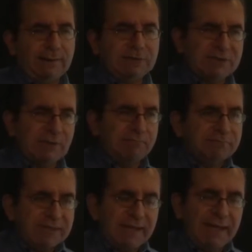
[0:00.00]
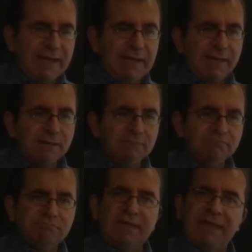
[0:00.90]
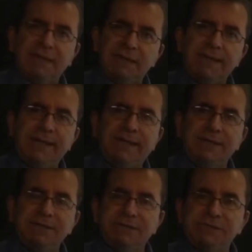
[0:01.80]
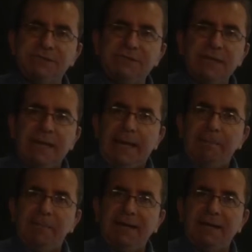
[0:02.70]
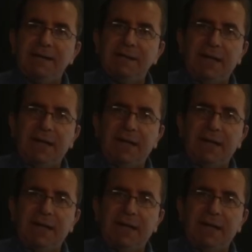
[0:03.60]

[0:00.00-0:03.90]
something like this, but